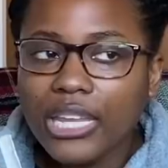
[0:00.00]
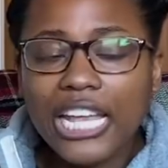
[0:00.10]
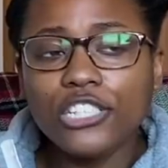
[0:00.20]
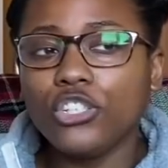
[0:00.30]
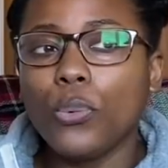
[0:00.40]

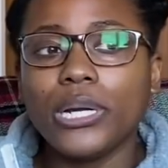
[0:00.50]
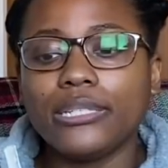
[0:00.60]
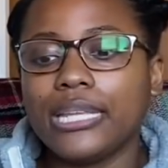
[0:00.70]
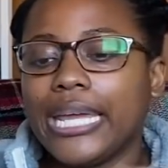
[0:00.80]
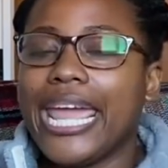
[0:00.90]
And so when it's
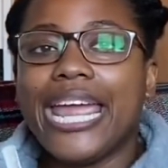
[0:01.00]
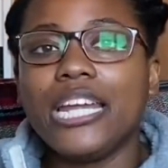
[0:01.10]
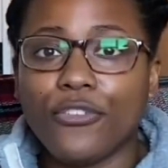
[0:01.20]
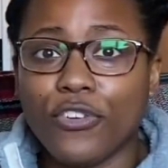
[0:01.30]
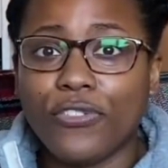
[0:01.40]
like eight
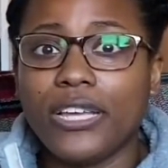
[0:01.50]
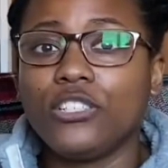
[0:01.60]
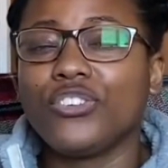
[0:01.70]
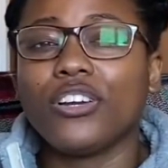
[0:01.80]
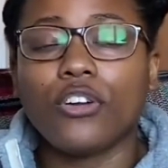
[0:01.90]
different things,
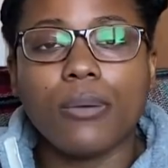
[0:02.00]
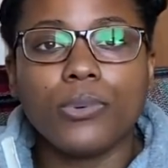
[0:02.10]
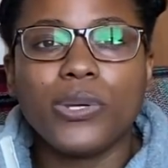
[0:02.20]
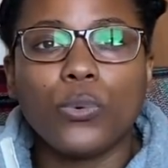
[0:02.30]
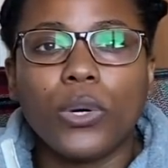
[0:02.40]
trying to cram them
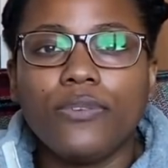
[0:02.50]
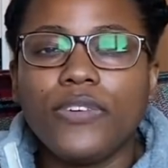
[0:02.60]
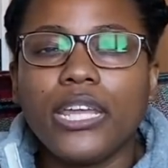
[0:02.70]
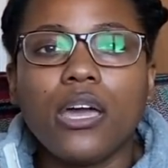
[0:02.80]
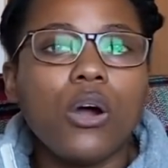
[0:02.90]
into one
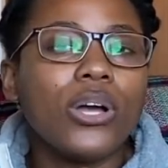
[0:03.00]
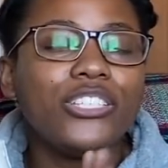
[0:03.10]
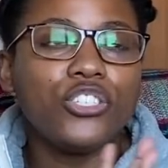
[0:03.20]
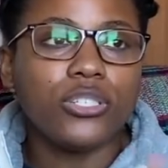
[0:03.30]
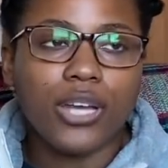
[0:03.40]
video, it's
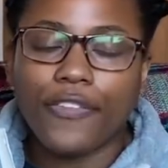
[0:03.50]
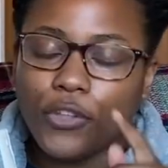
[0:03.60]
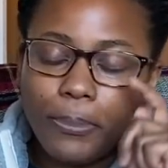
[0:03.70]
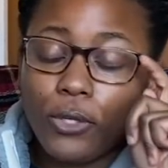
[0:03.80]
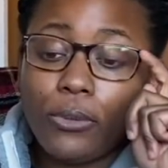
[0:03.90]
just not the,
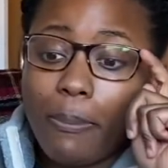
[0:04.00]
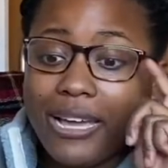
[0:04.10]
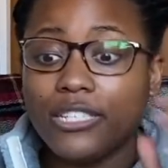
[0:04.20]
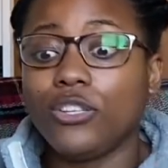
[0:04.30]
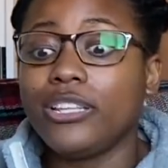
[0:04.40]
the
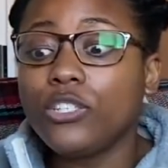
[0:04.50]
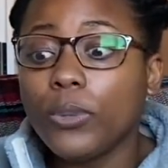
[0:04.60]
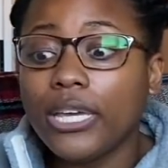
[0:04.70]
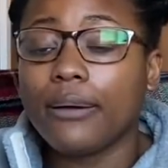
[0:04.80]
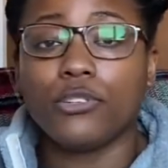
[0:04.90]
best. So this
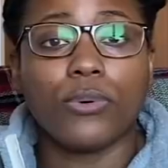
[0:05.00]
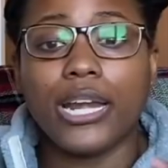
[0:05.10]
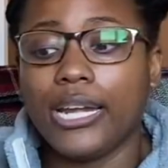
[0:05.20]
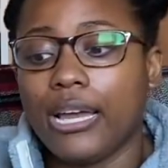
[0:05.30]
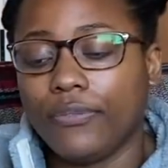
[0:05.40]
week I was
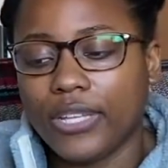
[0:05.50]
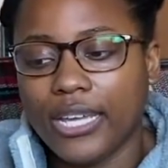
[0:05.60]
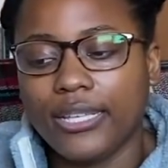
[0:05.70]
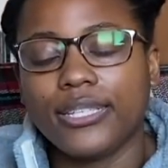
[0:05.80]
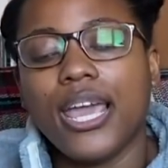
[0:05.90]
writing down
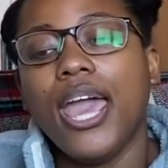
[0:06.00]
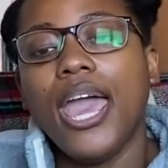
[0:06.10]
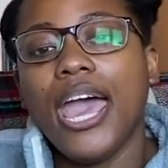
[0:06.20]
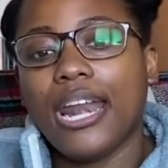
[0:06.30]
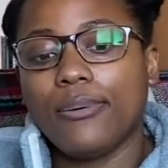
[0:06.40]
things
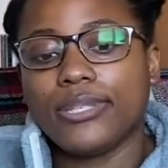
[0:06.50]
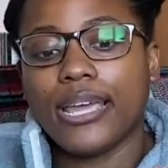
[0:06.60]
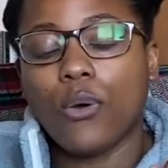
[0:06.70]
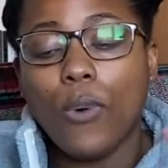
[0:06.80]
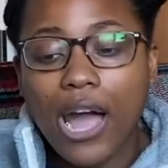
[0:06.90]
and I was
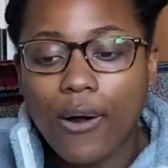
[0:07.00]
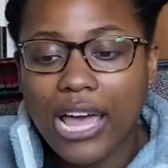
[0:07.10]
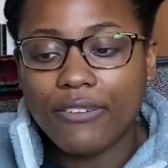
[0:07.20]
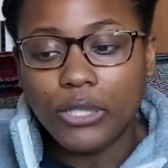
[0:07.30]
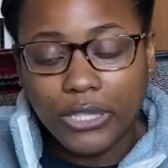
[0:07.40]
like, wow, I
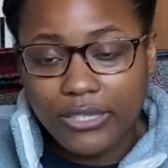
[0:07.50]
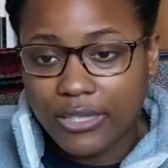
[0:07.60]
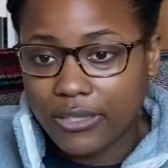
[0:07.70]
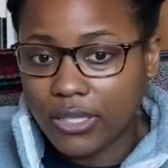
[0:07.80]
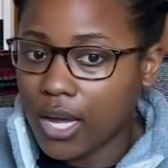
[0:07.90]
have all these
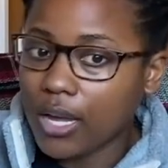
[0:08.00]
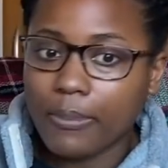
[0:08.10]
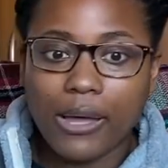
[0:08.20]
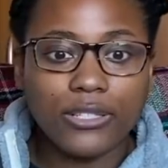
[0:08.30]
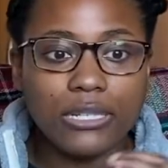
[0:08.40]
things to talk
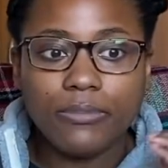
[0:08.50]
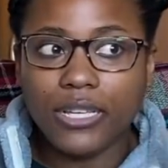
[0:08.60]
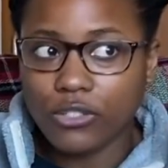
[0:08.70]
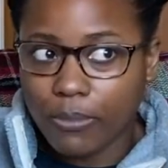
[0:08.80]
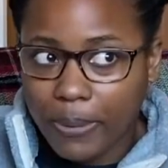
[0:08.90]
about. Some
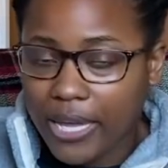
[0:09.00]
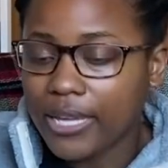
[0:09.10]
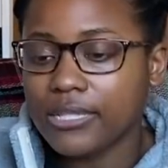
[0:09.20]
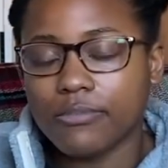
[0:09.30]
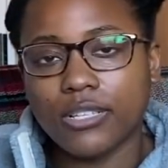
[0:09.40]
things are big,
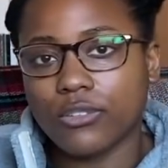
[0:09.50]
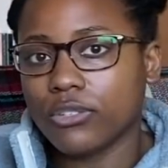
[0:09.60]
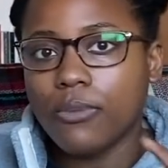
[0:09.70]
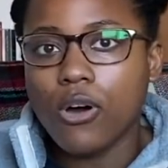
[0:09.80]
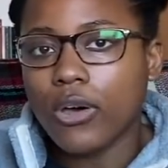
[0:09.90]
some things are
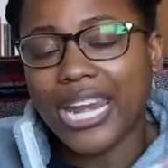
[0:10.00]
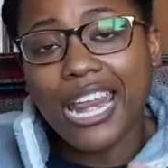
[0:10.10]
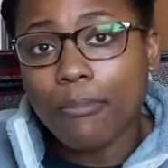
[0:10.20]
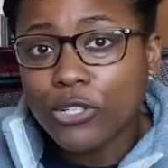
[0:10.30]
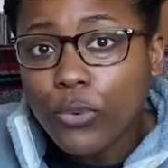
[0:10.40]
small and
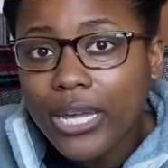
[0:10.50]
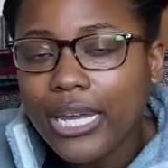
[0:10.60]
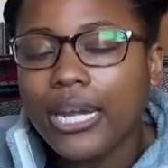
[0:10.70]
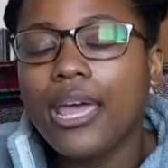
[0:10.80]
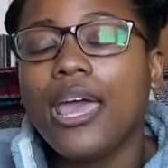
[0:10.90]
in
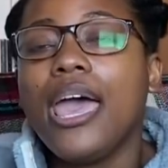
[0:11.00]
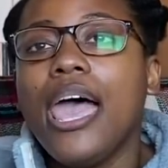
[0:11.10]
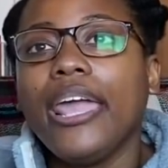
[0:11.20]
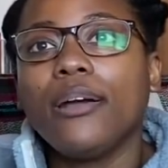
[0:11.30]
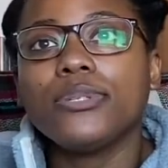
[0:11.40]
between.
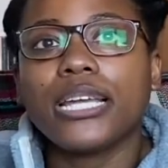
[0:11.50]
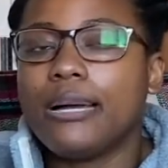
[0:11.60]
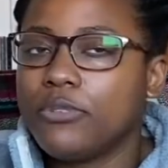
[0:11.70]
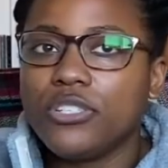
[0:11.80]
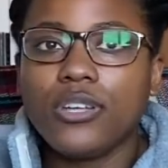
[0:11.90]
And I was like,
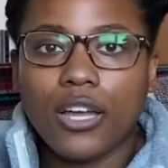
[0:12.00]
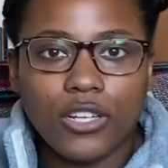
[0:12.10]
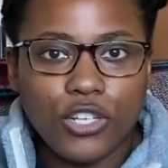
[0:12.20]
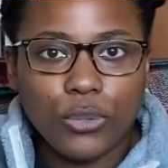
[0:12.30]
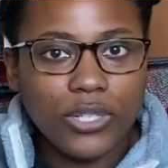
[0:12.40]
I'm just not
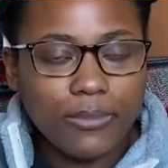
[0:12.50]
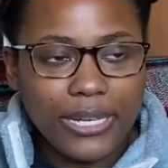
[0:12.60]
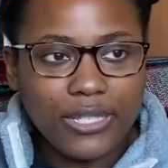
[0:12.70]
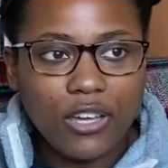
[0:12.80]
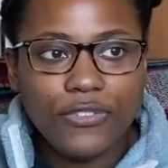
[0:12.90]
gonna do it to
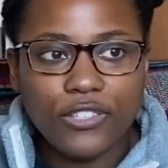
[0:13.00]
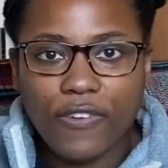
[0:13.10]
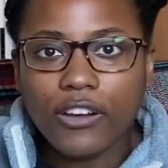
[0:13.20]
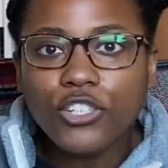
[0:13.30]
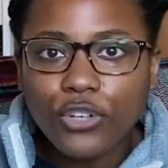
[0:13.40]
myself. It's
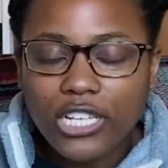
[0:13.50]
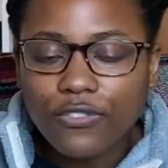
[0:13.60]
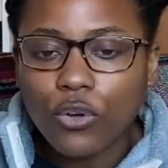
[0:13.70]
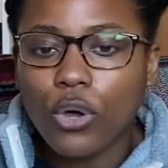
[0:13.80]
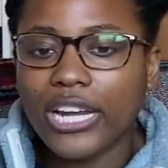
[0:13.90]
very
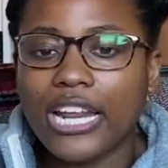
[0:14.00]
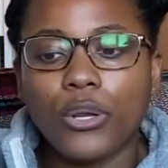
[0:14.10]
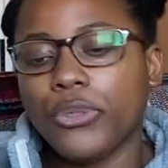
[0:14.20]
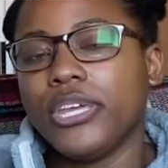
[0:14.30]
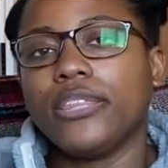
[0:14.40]
stressful and I
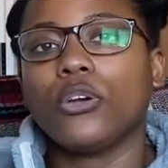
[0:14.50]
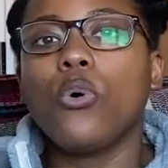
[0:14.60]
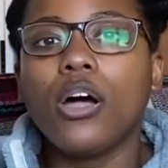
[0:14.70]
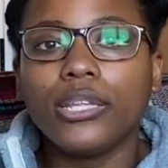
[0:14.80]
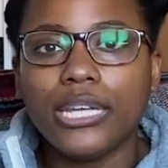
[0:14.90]
don't think the
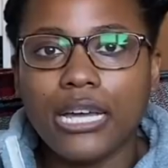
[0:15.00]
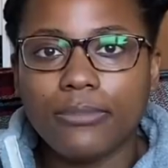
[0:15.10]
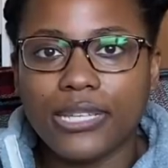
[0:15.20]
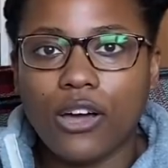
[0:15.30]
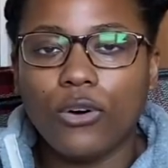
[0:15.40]
quality
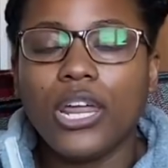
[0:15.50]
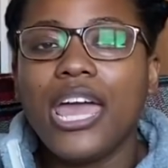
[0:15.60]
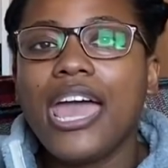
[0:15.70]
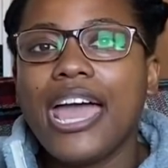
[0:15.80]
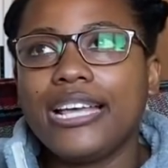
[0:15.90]
comes out
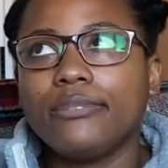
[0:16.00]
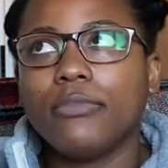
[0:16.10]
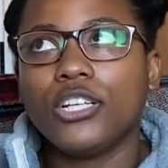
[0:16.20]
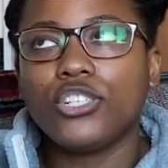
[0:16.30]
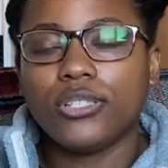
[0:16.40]
as
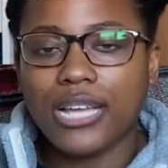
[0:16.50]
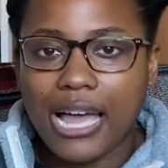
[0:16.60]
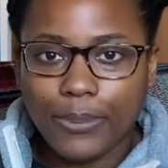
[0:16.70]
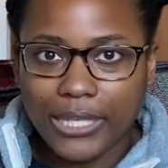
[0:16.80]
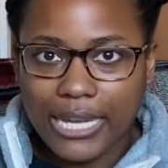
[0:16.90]
much as
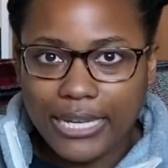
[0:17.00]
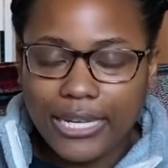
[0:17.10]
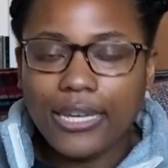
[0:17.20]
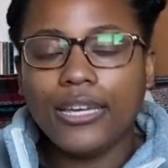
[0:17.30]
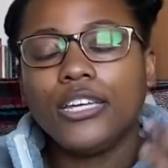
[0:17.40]
I would like,
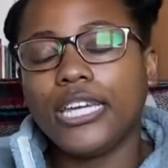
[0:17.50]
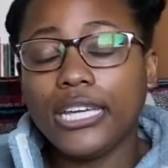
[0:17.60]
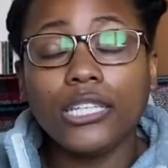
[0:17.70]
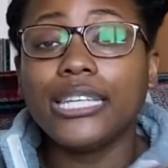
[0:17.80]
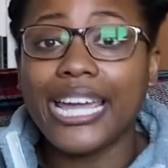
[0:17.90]

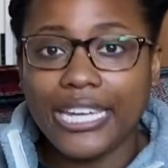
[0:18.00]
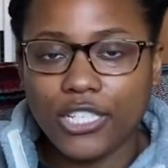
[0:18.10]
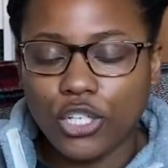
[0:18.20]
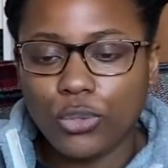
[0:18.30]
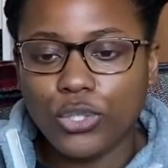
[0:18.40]
like it
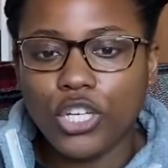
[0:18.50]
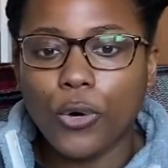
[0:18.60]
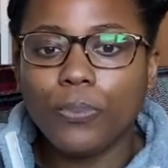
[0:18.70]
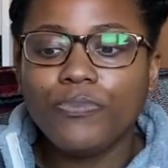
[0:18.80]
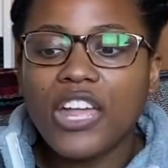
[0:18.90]
to.
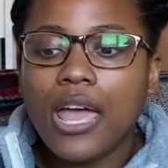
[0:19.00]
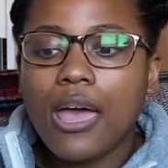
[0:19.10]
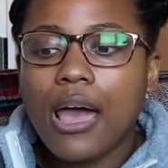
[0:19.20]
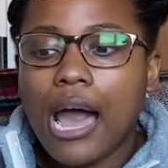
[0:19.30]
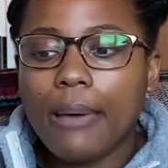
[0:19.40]
So
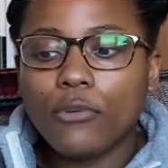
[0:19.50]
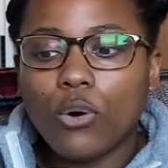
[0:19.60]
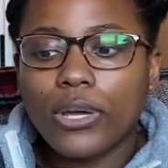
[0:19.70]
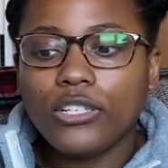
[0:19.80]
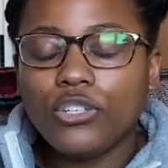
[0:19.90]
I'm
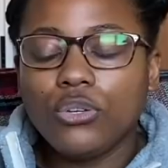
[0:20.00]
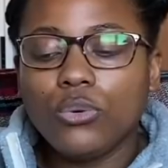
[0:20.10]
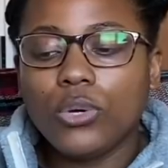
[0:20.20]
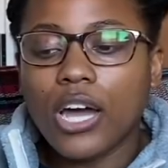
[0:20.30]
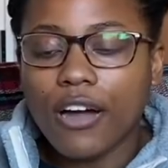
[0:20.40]
going
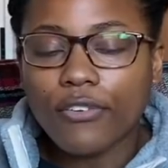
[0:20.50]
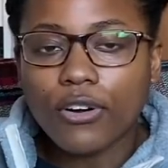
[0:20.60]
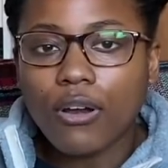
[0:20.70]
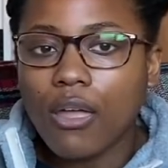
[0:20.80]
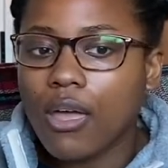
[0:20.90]
to
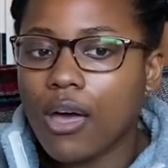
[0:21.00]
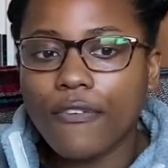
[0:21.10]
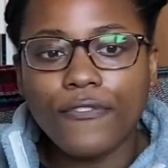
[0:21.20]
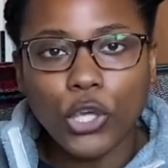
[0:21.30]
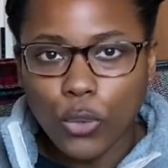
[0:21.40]
cover a
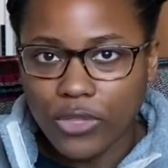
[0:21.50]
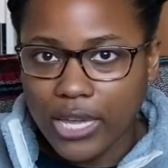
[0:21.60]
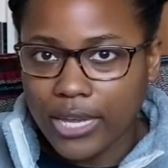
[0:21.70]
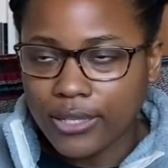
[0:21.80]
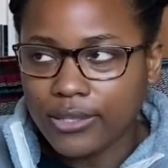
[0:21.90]
few
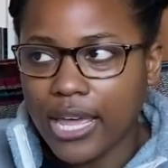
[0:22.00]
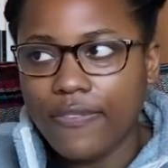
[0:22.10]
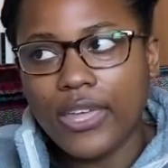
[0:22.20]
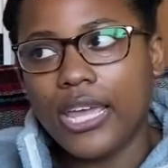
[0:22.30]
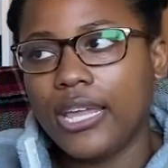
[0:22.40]
things and
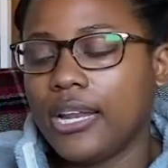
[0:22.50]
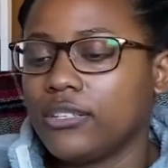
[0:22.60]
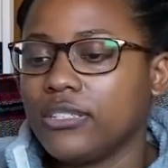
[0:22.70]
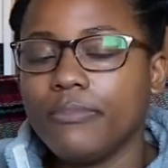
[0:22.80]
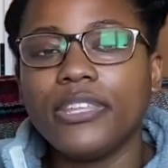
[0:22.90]
then
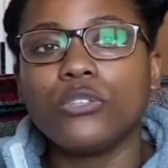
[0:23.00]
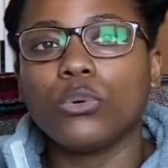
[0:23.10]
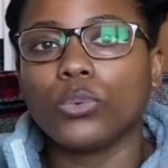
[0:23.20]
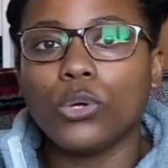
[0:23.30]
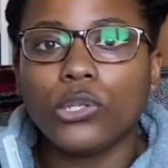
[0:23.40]
some things will
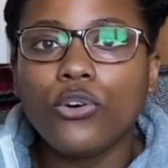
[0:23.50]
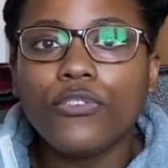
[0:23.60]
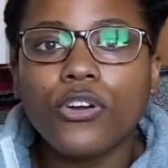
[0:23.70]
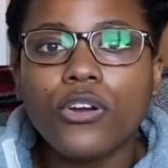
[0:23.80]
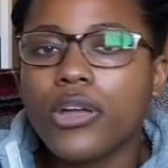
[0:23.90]
roll
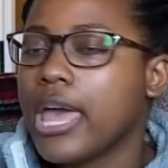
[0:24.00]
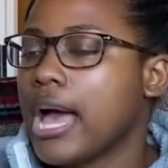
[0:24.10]
over.